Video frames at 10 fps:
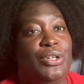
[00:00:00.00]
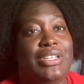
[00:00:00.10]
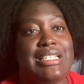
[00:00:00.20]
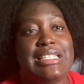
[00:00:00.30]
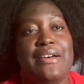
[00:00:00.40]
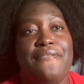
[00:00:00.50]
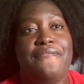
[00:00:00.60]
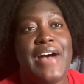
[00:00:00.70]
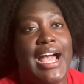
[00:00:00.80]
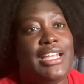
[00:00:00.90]
This is the
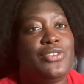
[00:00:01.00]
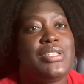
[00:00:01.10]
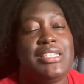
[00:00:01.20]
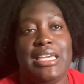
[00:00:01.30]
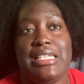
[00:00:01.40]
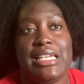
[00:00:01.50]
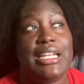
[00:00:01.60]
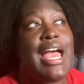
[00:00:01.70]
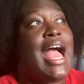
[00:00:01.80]
final season.